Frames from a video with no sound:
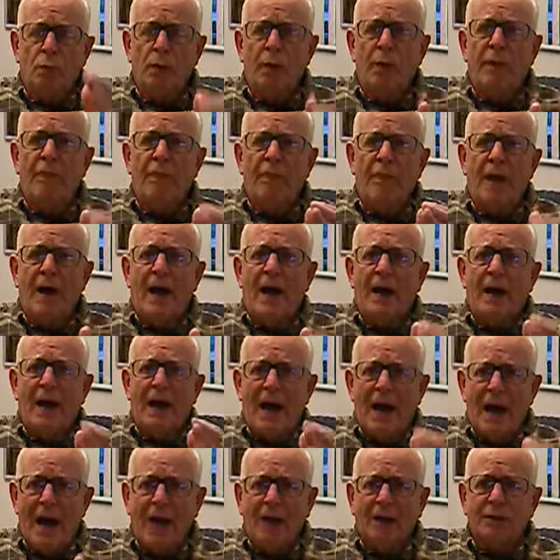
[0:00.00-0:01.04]
when
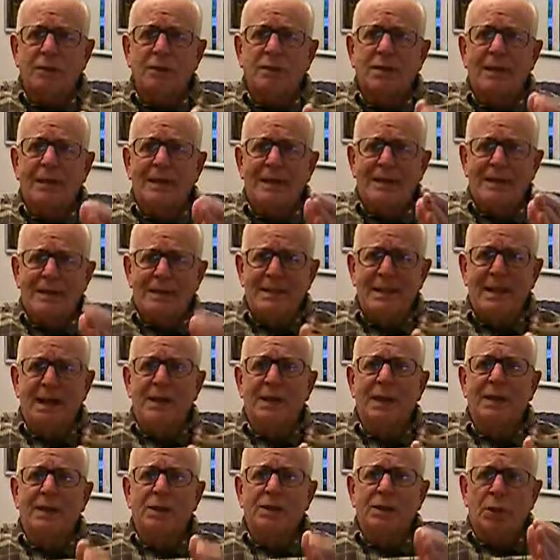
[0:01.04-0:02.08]
that actually
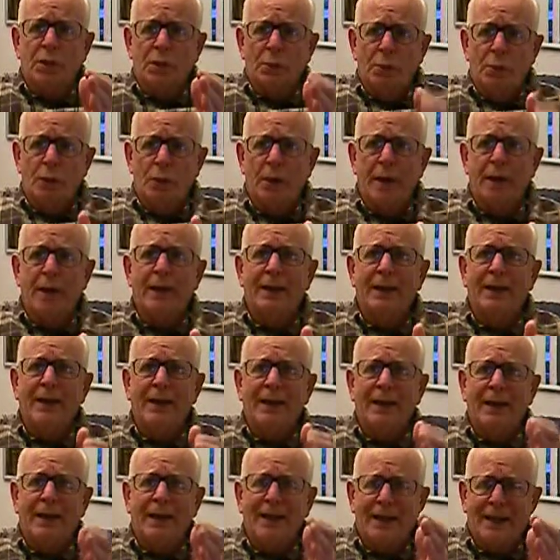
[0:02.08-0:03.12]
does
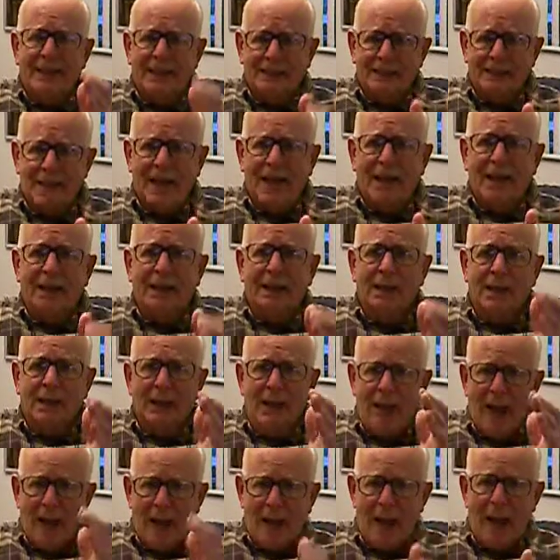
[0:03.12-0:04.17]
really
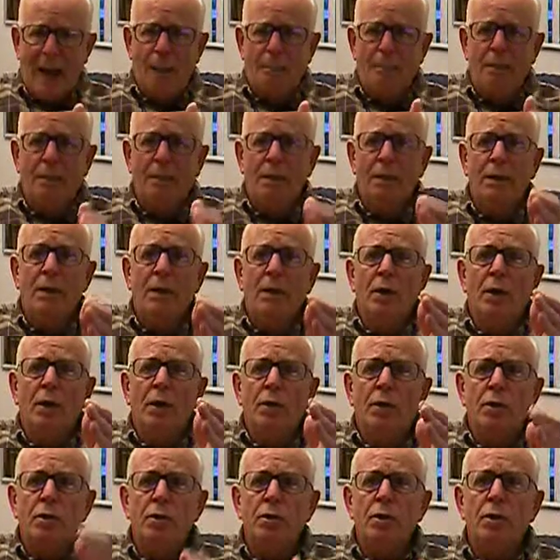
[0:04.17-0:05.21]
exactly happen,
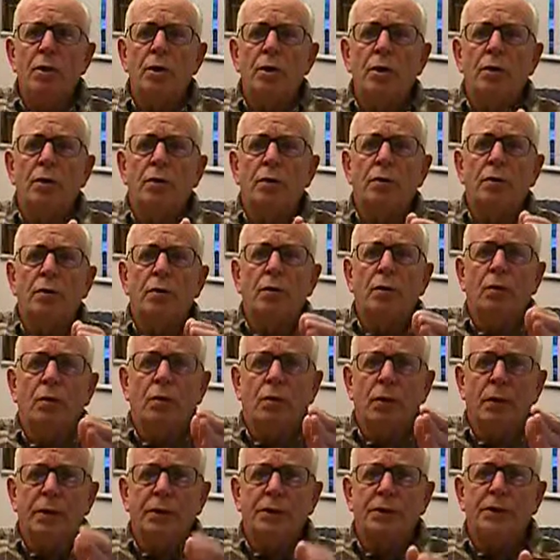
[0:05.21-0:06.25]
you
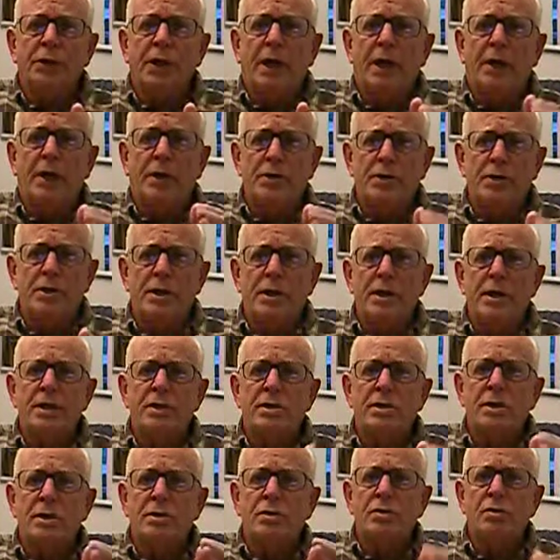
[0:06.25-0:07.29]
will share
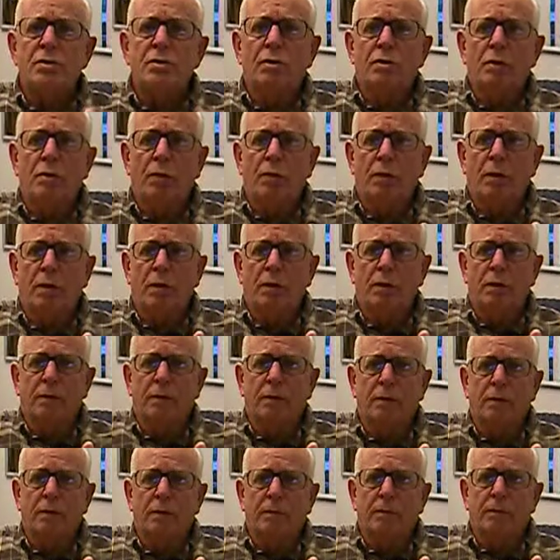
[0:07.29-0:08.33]
Jesus to the world.
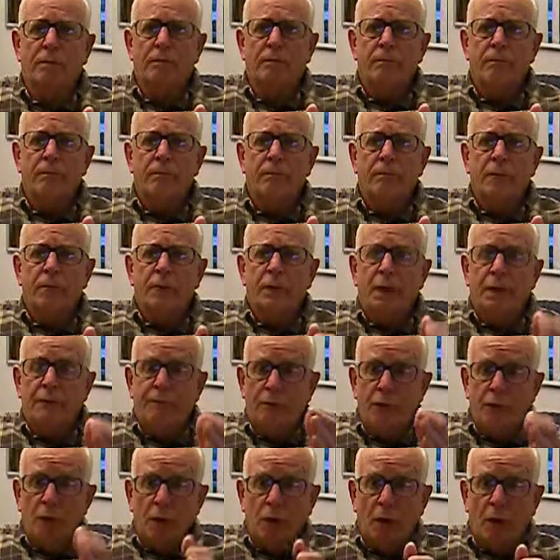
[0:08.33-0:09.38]

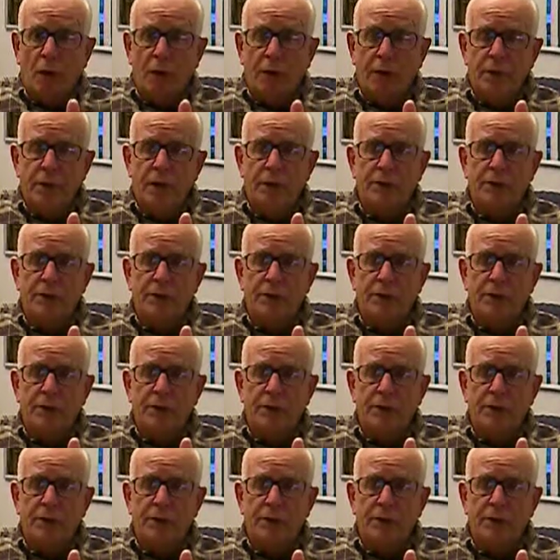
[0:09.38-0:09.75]
If you call